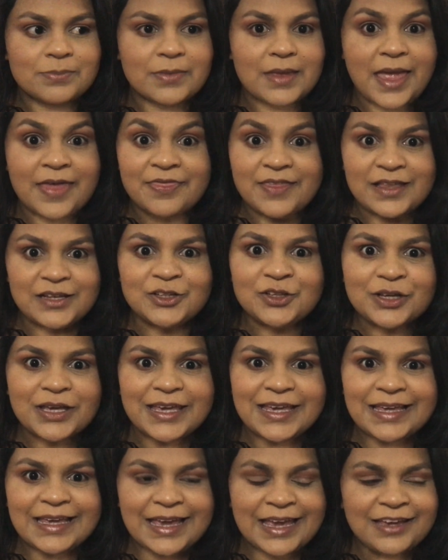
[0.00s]
that look
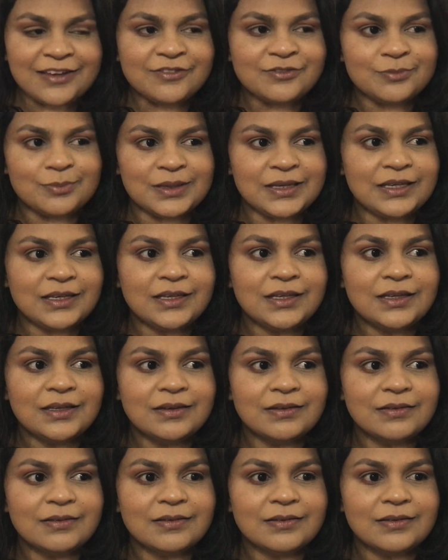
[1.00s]
he gave me
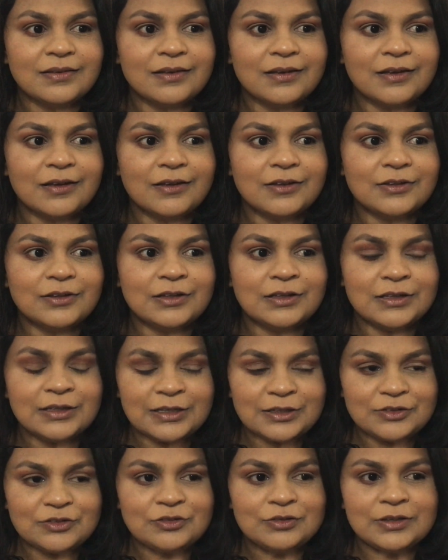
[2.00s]

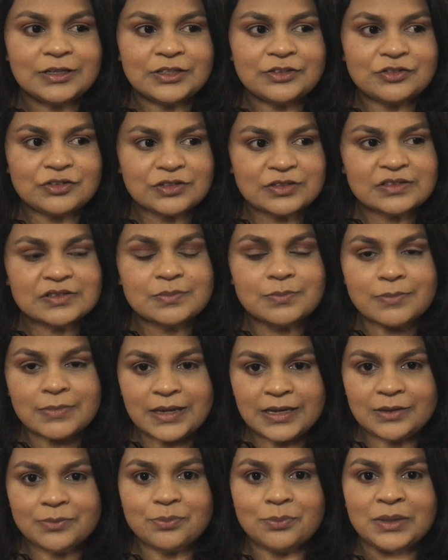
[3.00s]
literally just
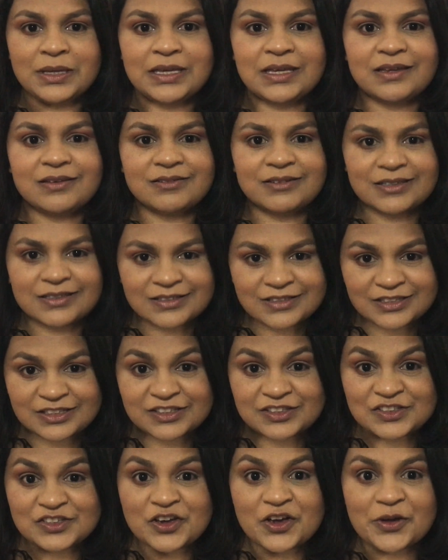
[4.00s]
made me
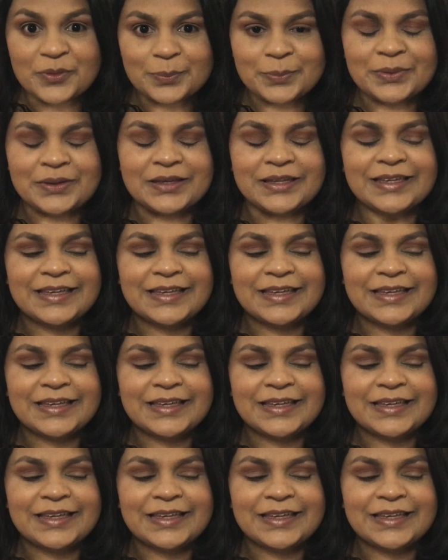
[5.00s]
stop.